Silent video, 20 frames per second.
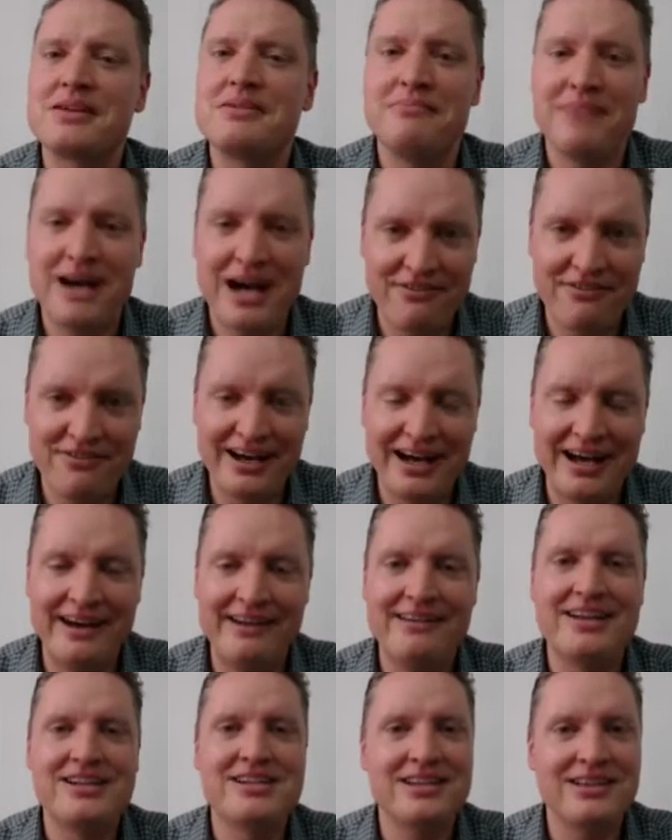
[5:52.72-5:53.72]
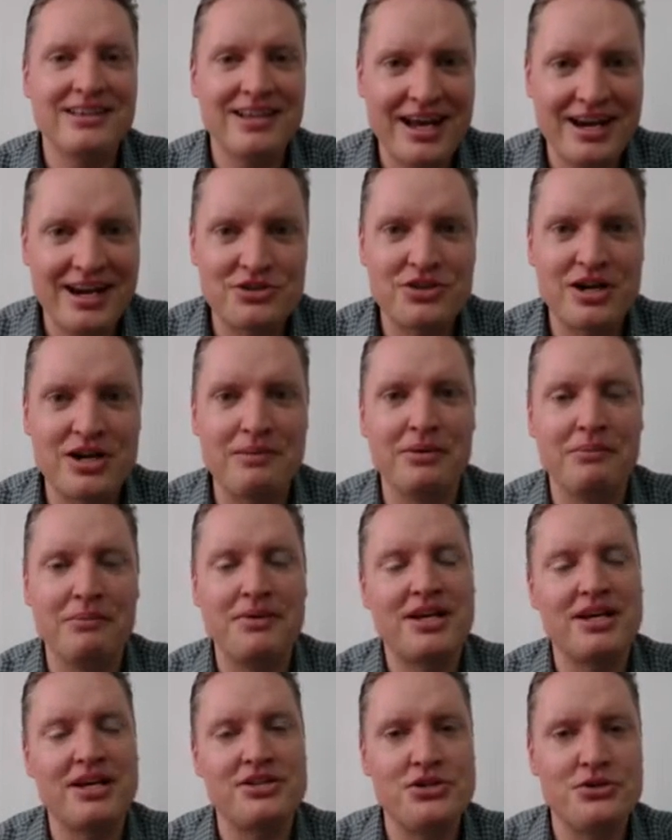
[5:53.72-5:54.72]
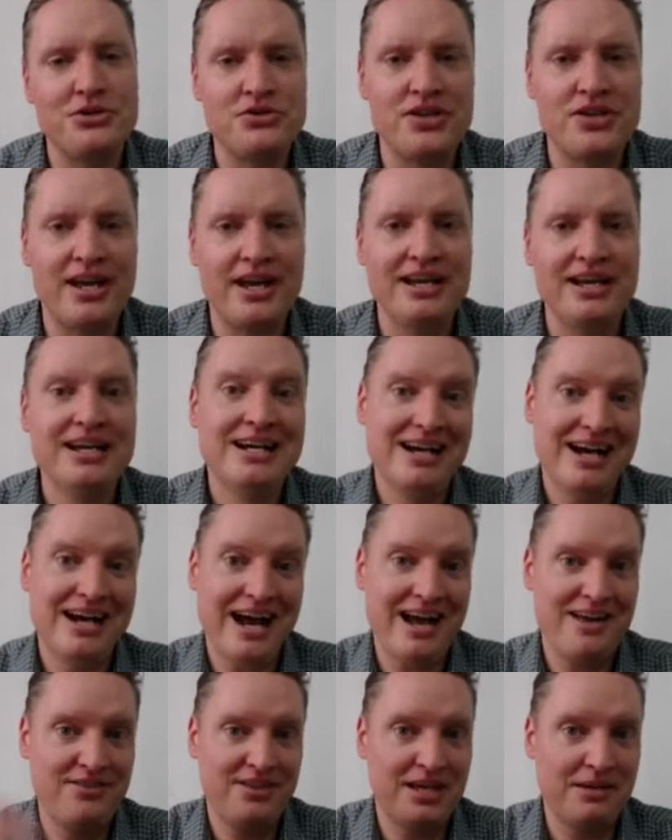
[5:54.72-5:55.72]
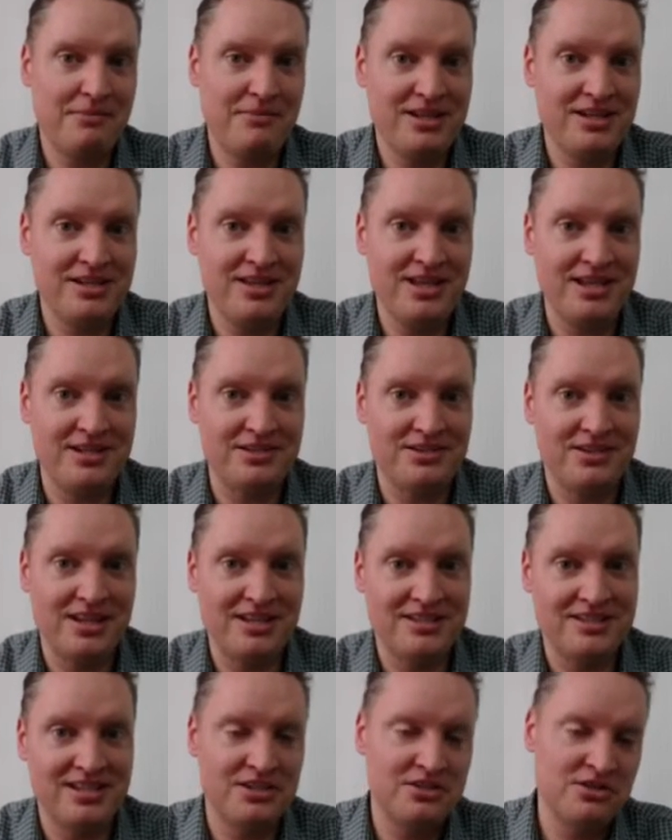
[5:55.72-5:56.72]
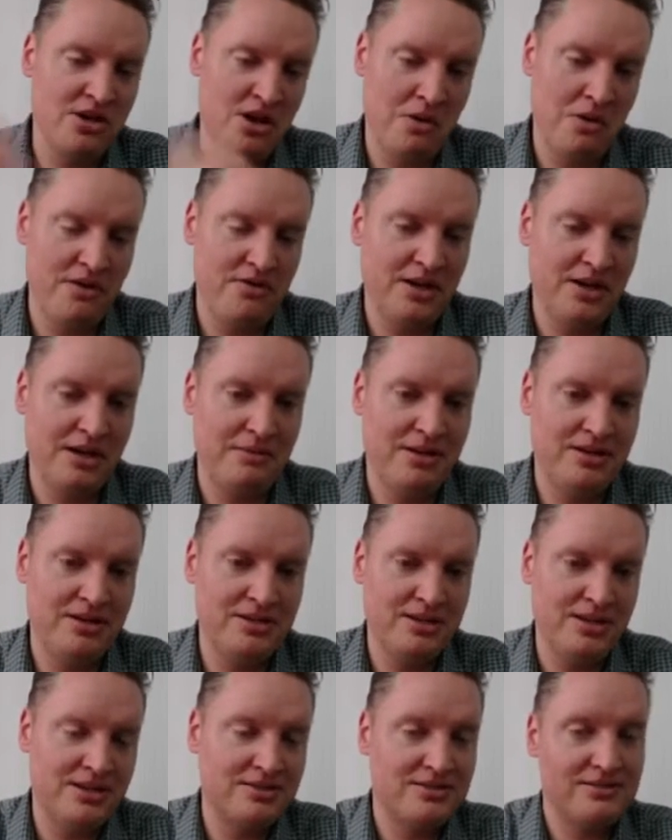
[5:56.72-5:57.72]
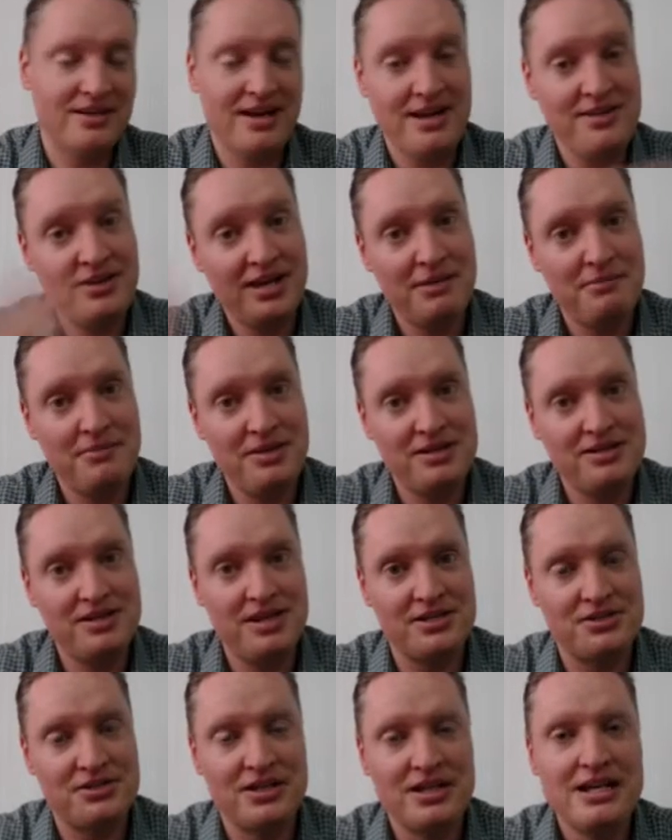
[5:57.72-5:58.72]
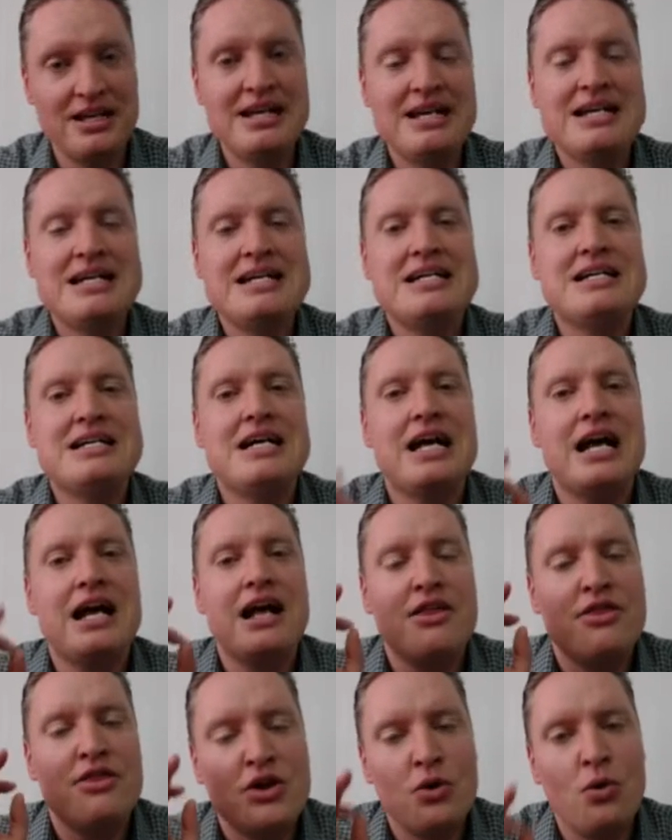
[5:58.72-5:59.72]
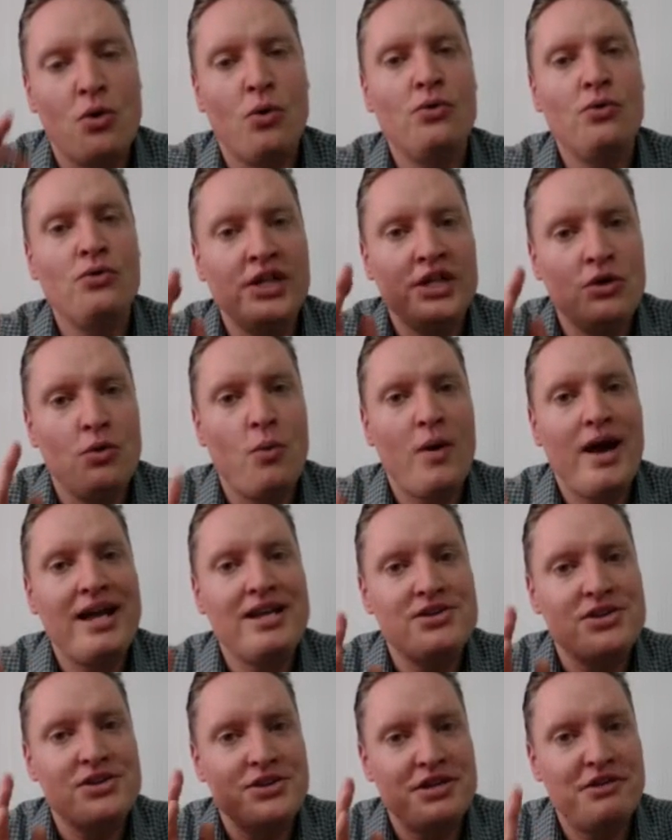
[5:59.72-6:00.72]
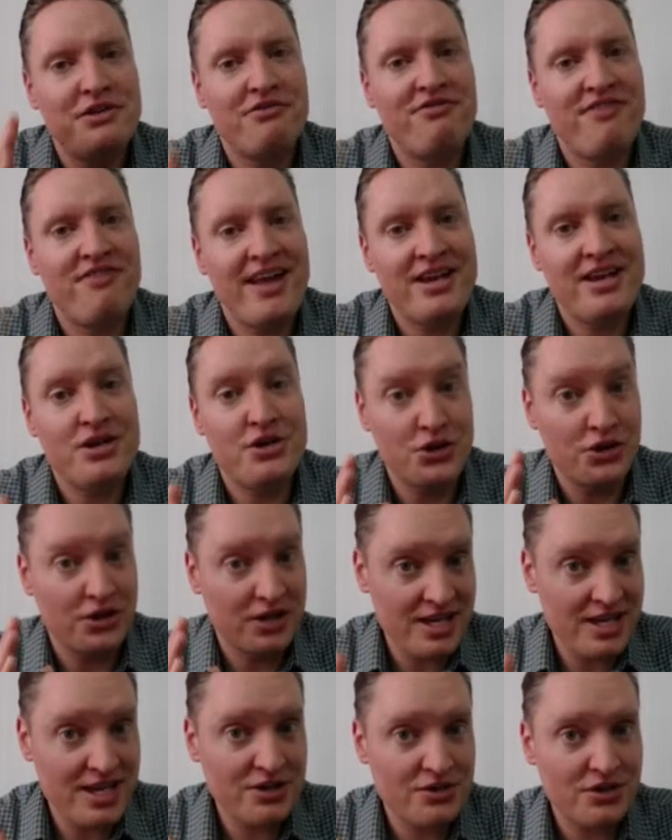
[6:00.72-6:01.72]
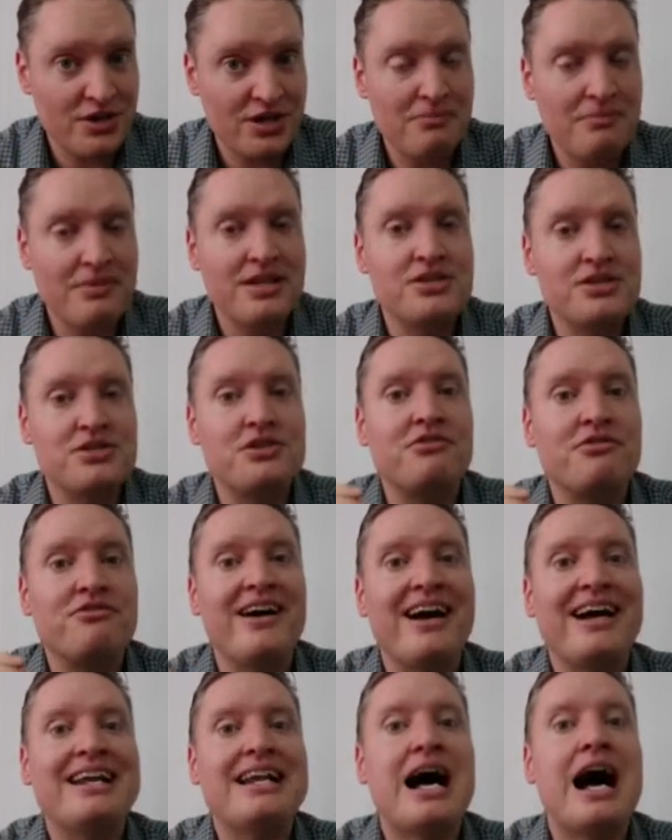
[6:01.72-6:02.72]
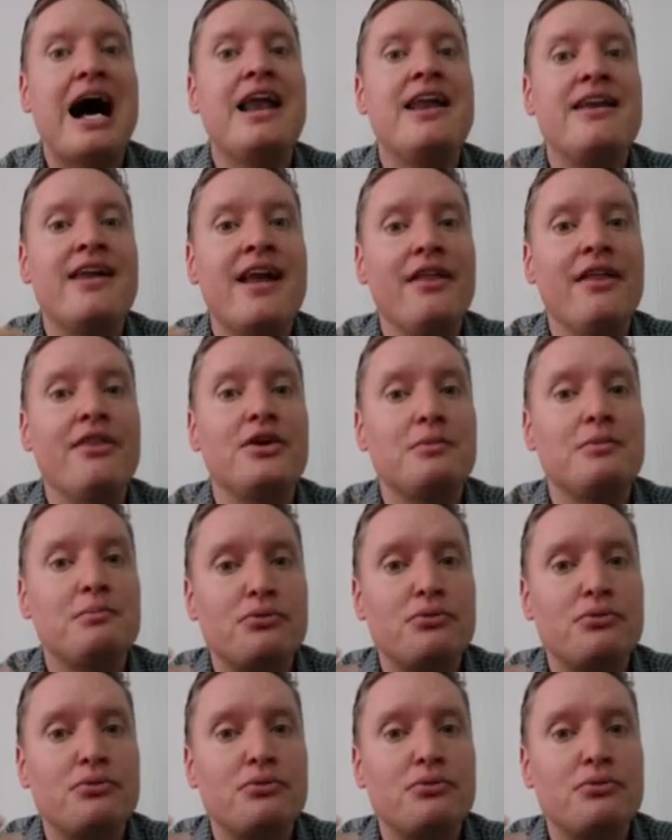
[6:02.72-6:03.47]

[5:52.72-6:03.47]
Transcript: mafan. It's a lot of trouble because you say, I think it means this. He says, no, I think it means this. I think it means this. The only way to defend your key term is to find another